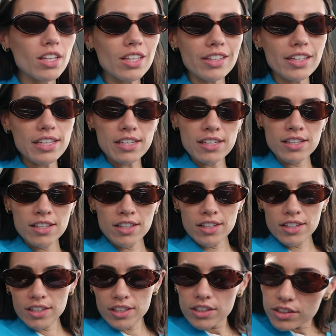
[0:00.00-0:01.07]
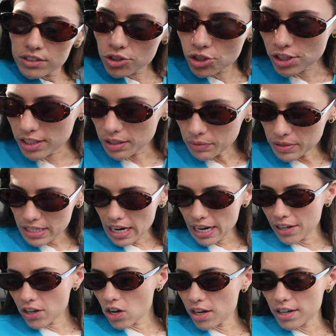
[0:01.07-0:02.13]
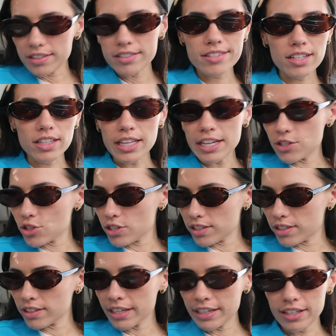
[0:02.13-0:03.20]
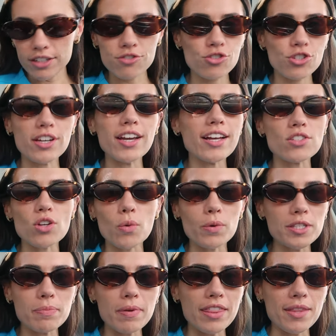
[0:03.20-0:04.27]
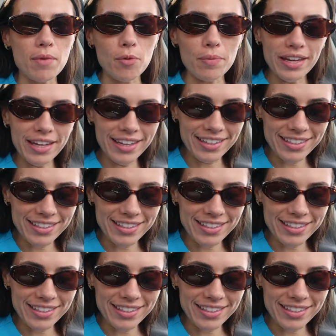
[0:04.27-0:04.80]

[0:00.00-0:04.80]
Like, she was an icon, a legend, like, and she has always been the moment.